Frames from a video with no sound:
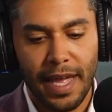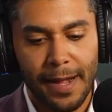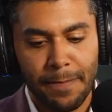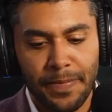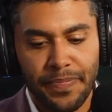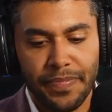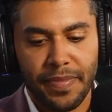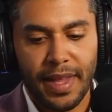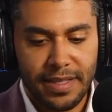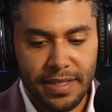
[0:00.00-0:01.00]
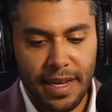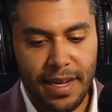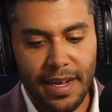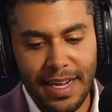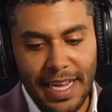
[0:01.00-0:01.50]
that. That's like
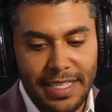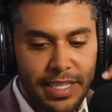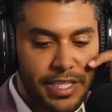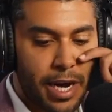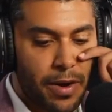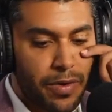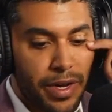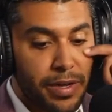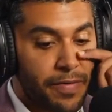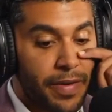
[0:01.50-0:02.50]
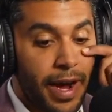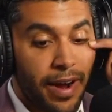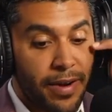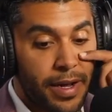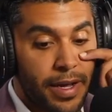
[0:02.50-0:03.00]
an easy chair or a good
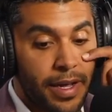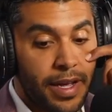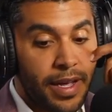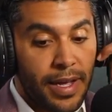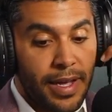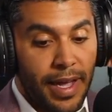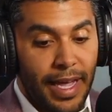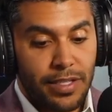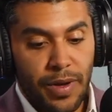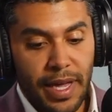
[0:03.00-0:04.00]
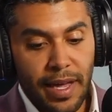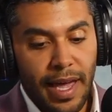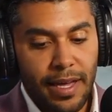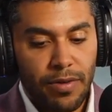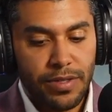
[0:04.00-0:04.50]
fire. And so
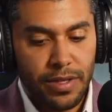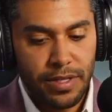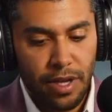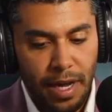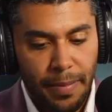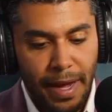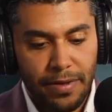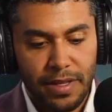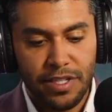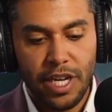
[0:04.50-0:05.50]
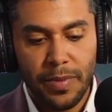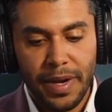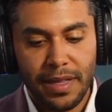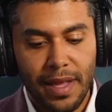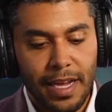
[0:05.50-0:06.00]
he goes on to talk about the
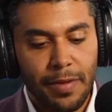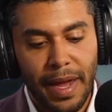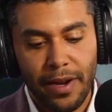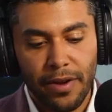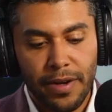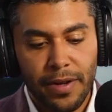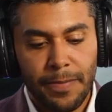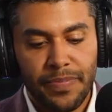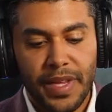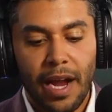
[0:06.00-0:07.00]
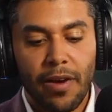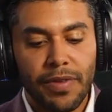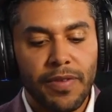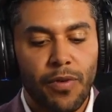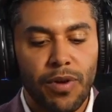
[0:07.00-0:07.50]
gentleman in like manner
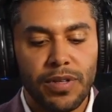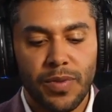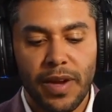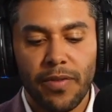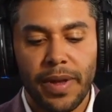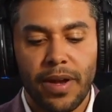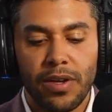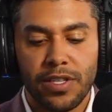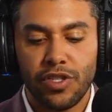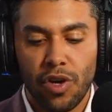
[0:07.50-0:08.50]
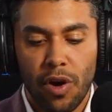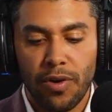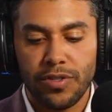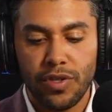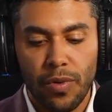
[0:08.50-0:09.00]
carefully avoids whatever may cause a jar
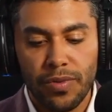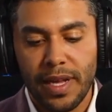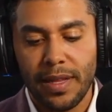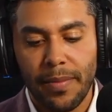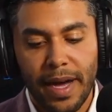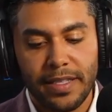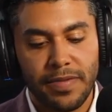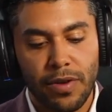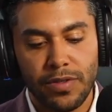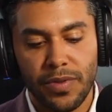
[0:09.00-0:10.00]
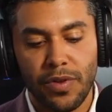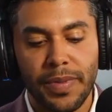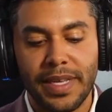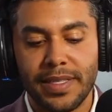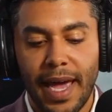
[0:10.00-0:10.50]
or jolt in the minds of those with
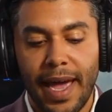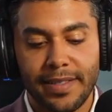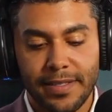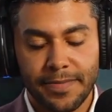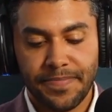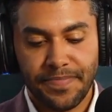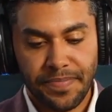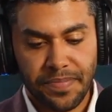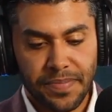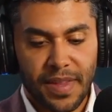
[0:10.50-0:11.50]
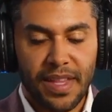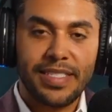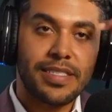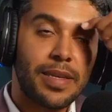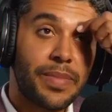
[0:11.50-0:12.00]
whom he is cast.
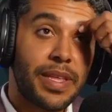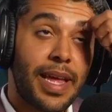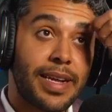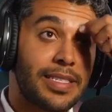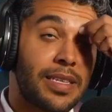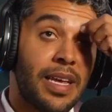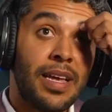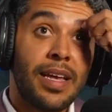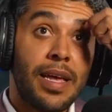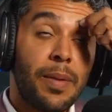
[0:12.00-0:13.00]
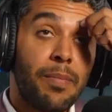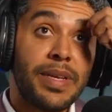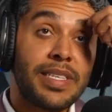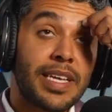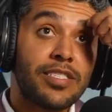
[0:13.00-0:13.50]
This is something that is
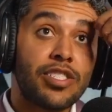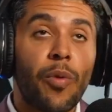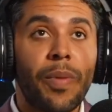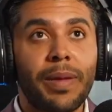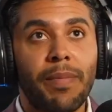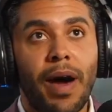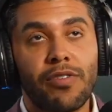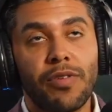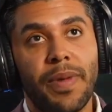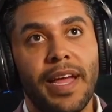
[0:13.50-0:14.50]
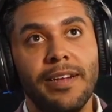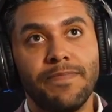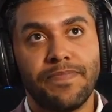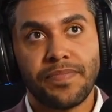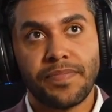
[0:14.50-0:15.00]
missing in so many modern men